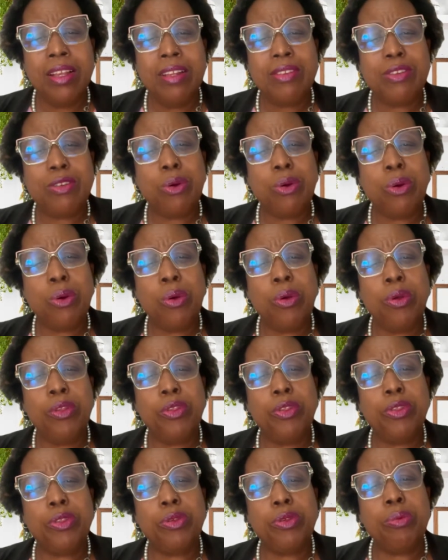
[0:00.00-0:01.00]

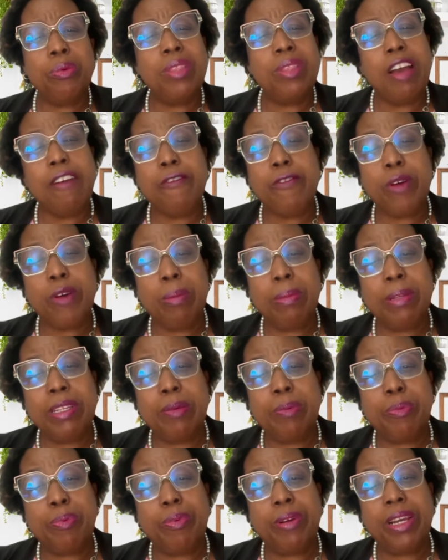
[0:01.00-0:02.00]
So through the
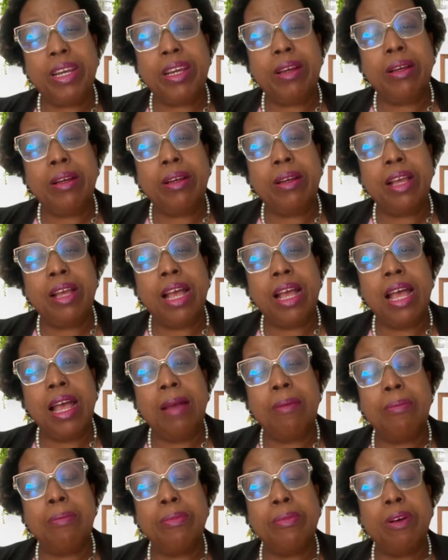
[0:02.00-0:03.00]
affirmative prayer,
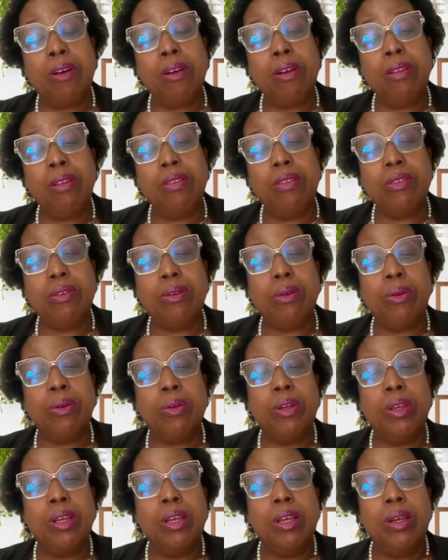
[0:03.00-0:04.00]

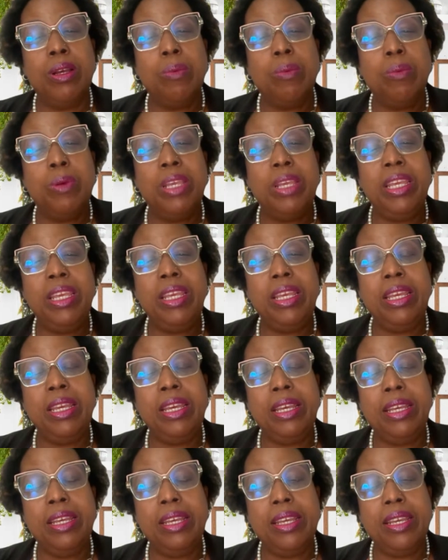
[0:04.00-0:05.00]
also
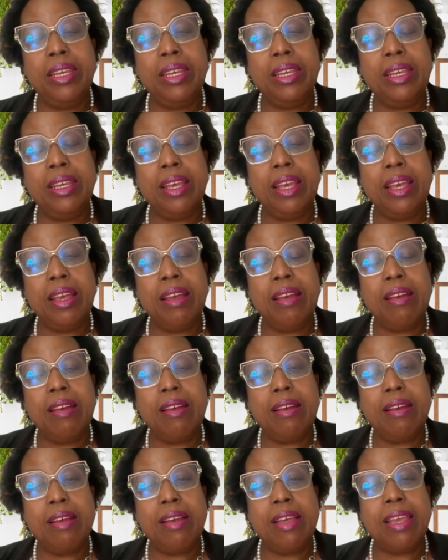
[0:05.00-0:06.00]
we
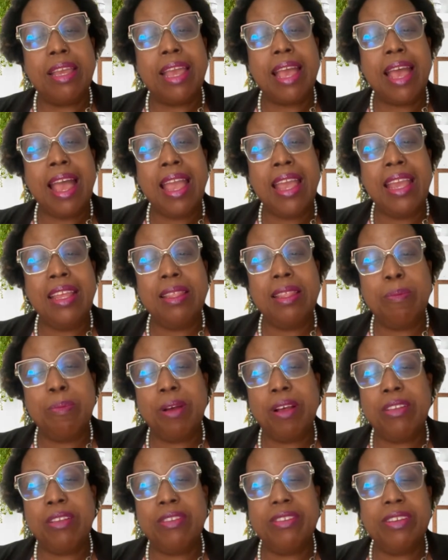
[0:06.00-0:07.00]
guide the
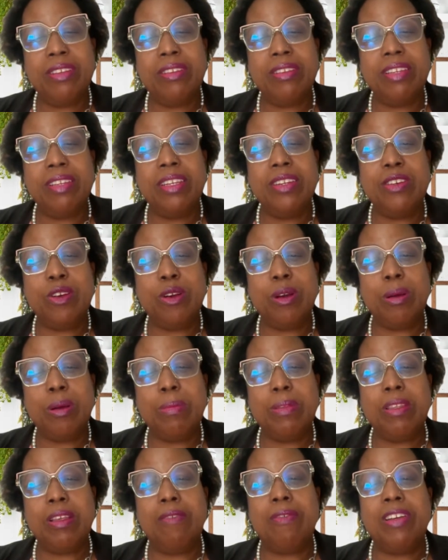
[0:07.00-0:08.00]
process in
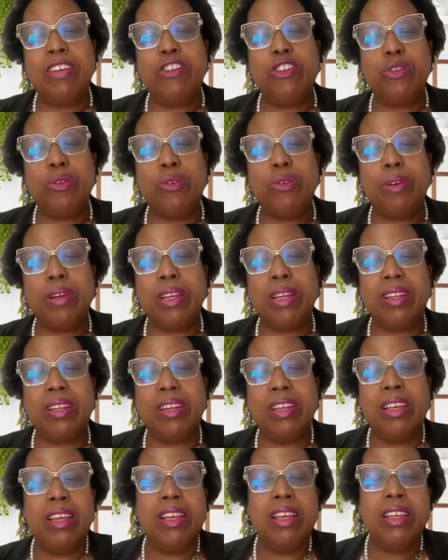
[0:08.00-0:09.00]
terms of ensuring
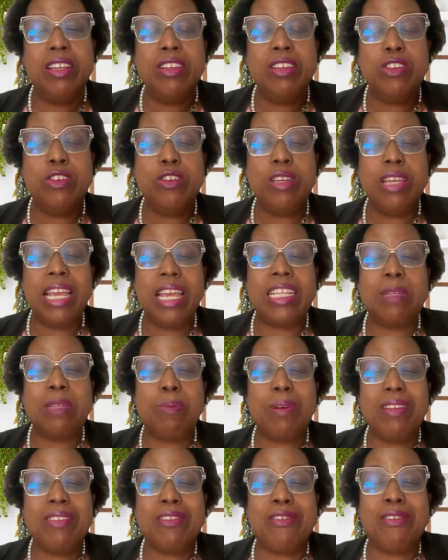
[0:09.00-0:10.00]
to
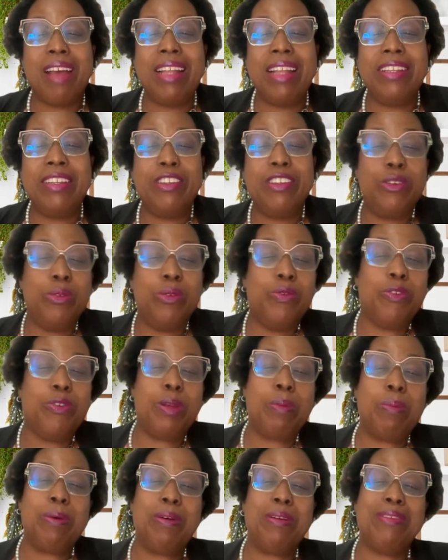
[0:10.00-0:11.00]
express gratitude for
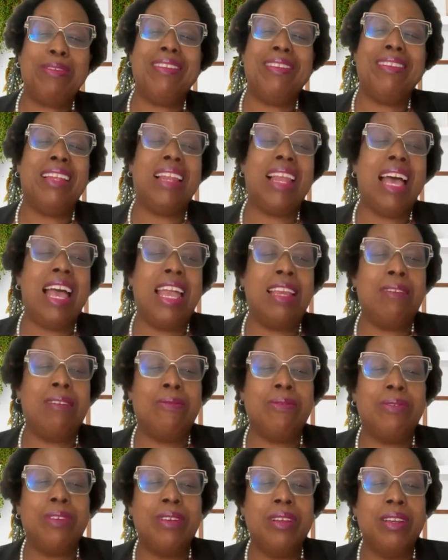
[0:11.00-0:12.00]
the person's
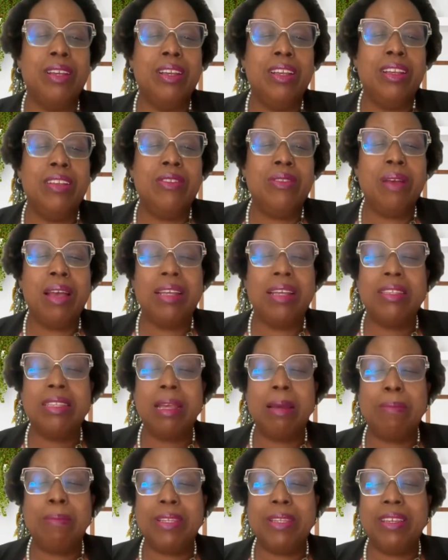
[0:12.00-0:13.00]
life, so
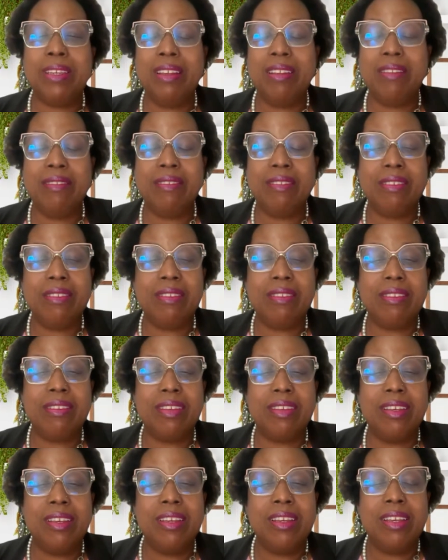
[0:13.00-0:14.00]
acceptance
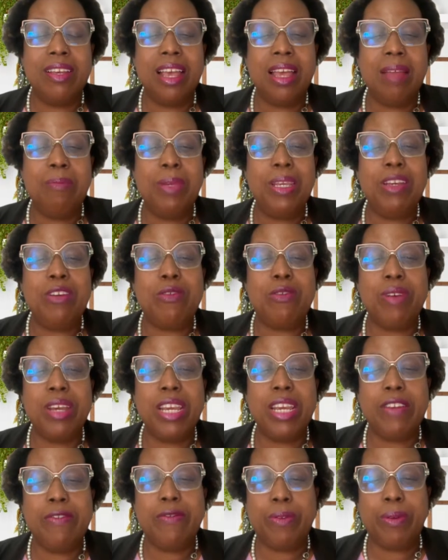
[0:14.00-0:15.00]
and being
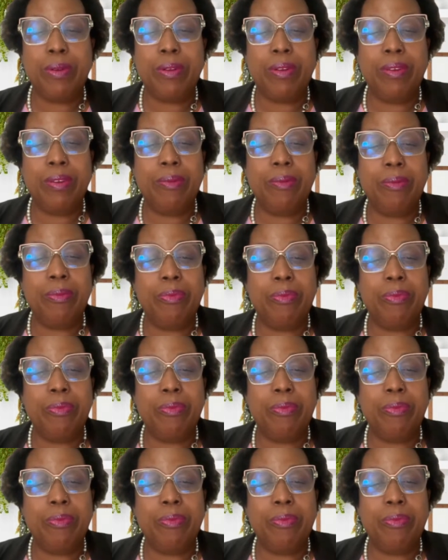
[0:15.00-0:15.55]
grateful.